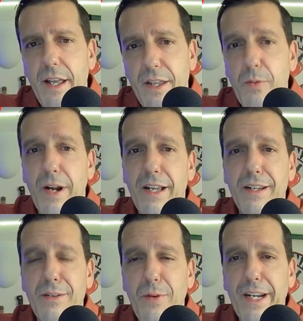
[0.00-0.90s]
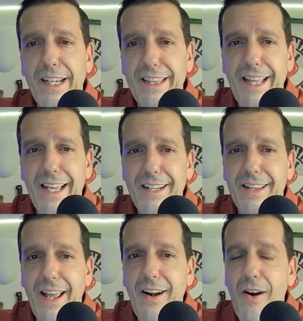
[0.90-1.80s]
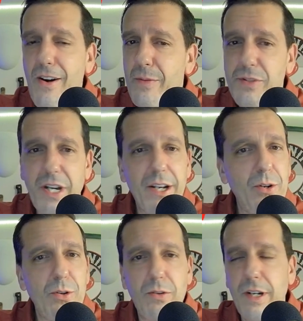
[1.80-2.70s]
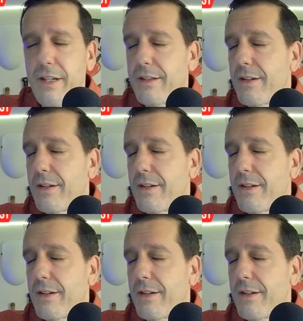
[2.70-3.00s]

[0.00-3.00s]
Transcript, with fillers: you want to you want to get that that rmj kukri